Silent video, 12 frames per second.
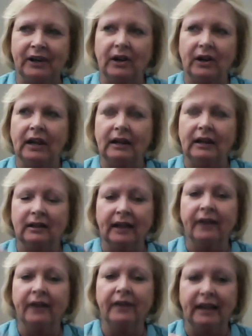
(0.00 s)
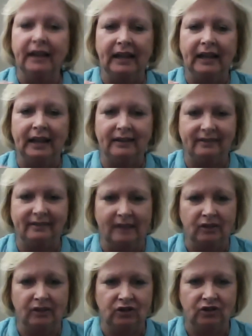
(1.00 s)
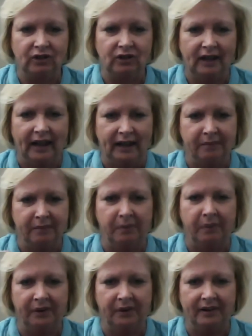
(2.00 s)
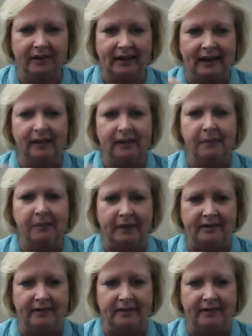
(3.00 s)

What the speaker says: clarity is such an important element